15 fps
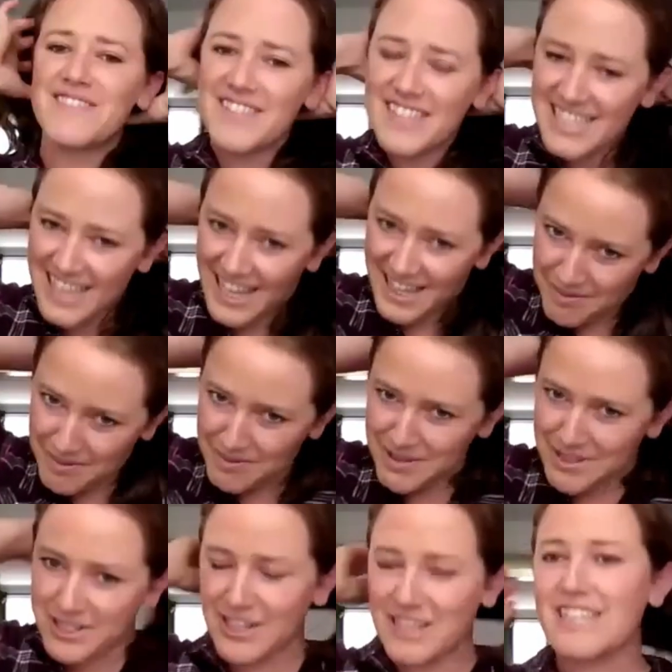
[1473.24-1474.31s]
to these other
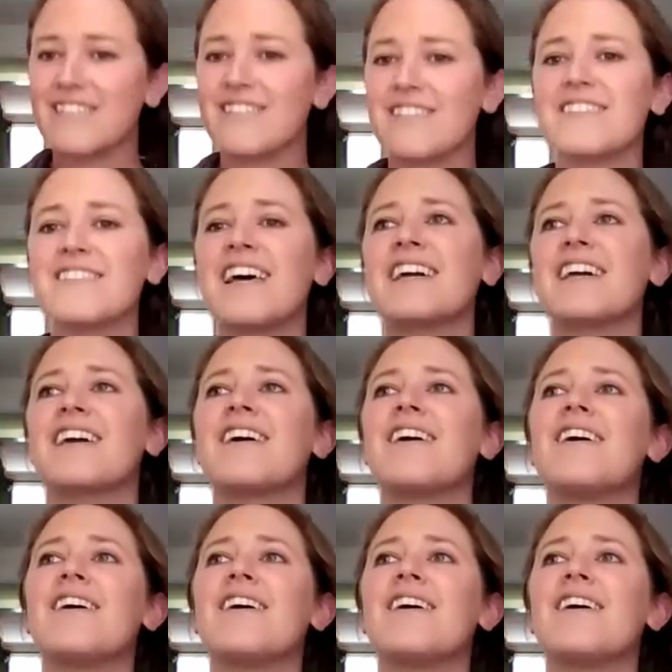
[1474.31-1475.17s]
people's journeys is like